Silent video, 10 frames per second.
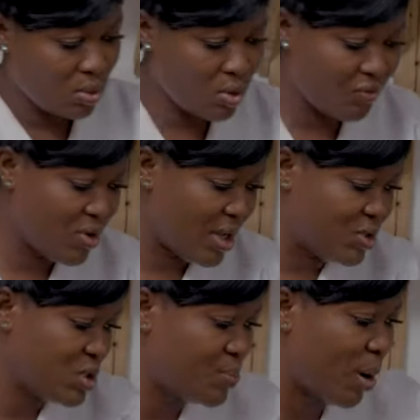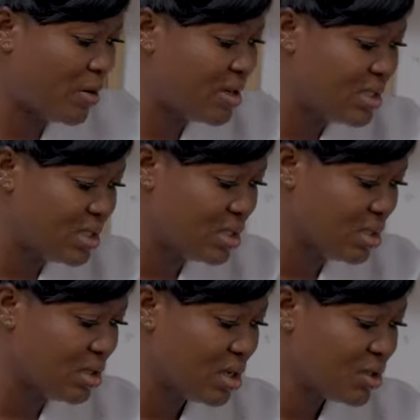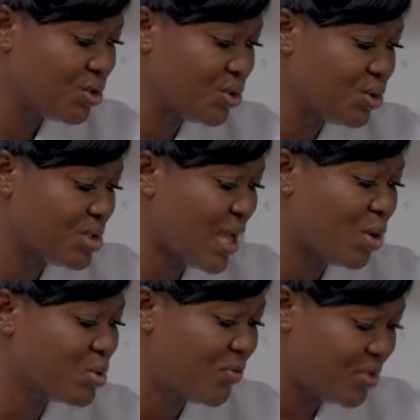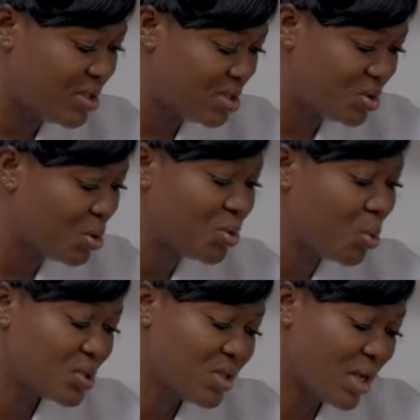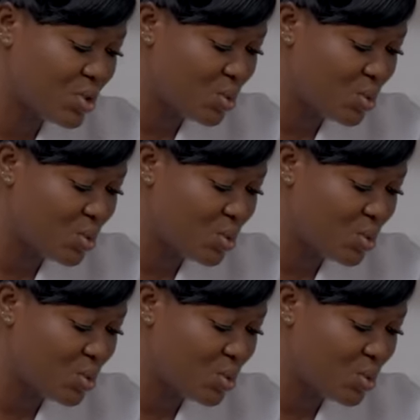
All of you are just parading nurse outfits. You don't know what you are